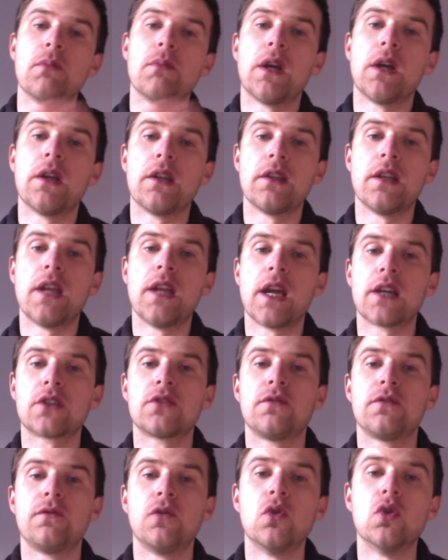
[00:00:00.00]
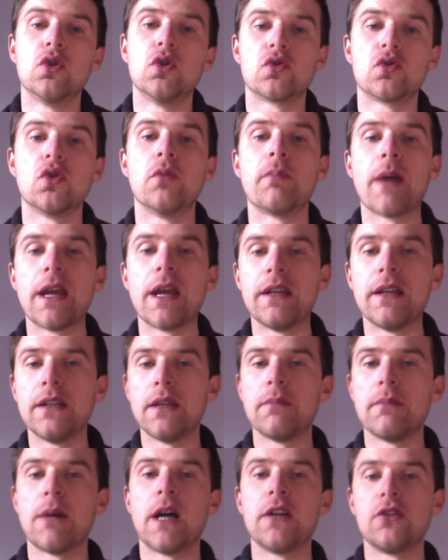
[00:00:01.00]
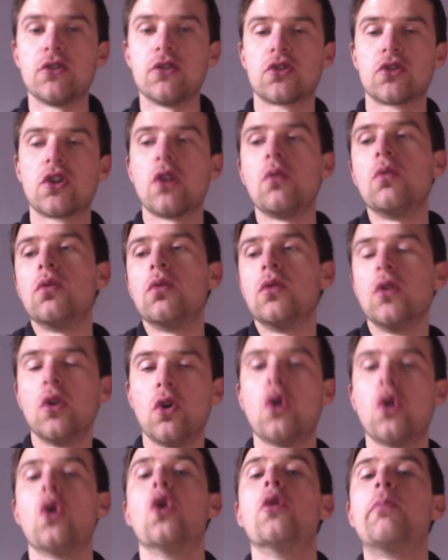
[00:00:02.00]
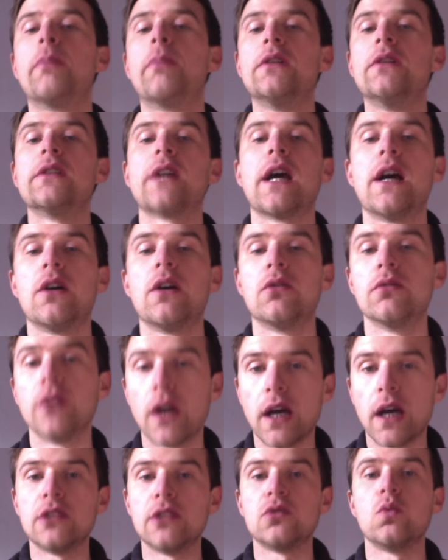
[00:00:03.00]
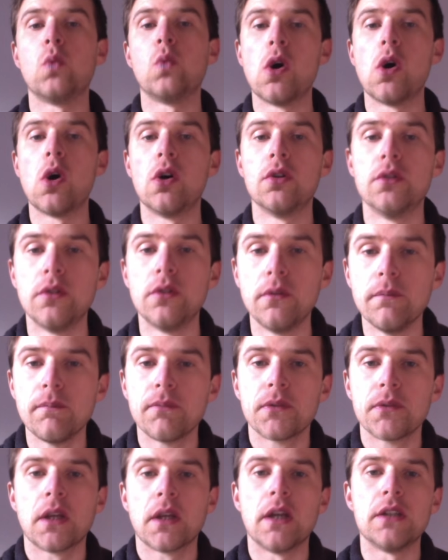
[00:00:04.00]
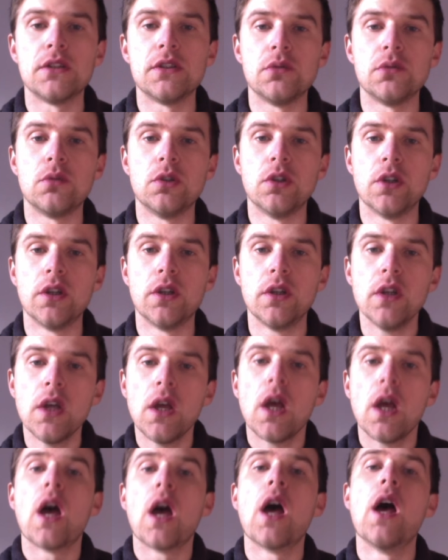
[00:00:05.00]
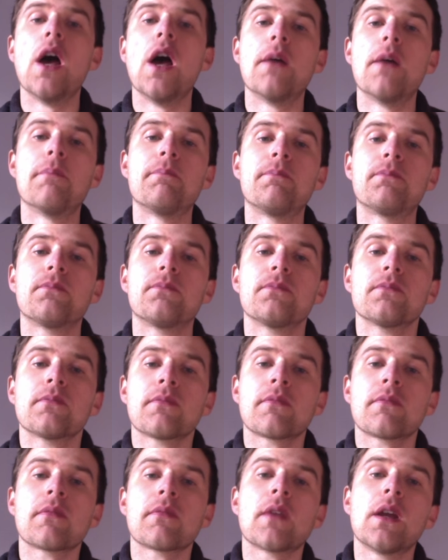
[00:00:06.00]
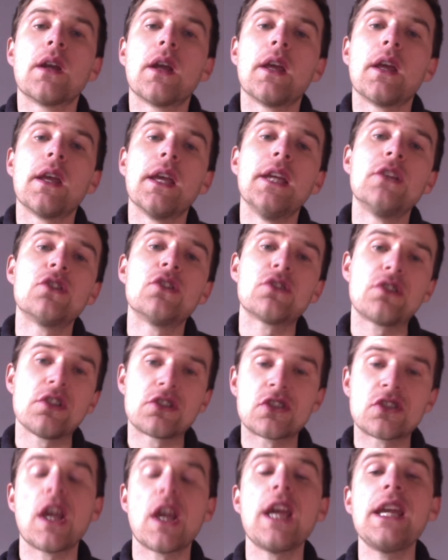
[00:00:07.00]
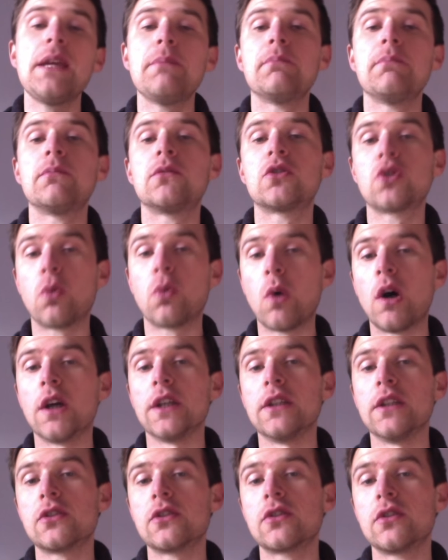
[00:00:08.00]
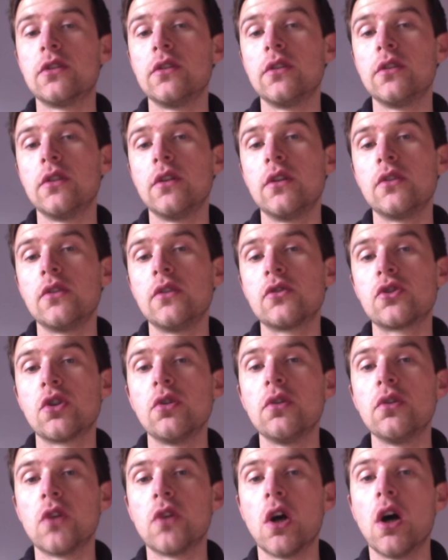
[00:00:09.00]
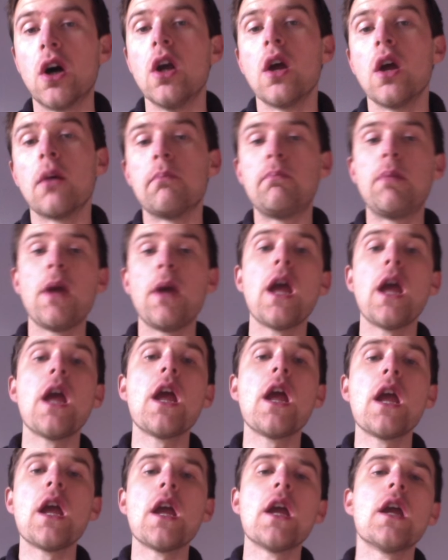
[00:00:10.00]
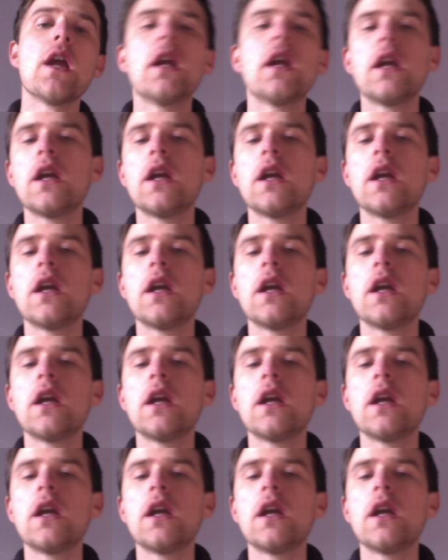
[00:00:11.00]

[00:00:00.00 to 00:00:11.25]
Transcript: the, the next four draw bend, it might just go up and down as one, as it were. Um, he does the same twice. So you've got baby.